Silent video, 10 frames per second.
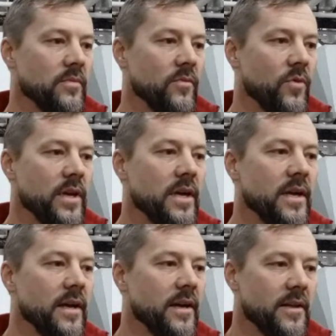
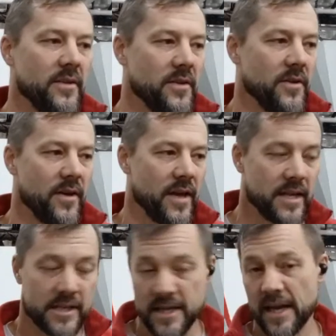We
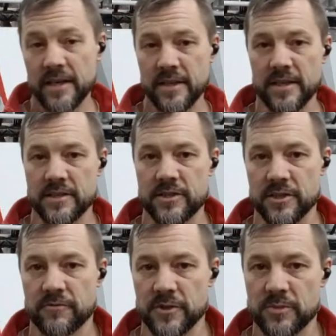intended this
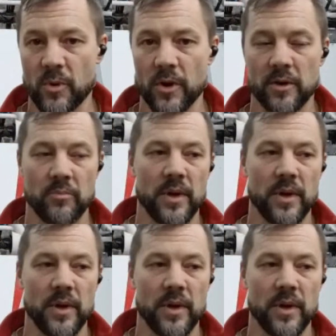just for sport,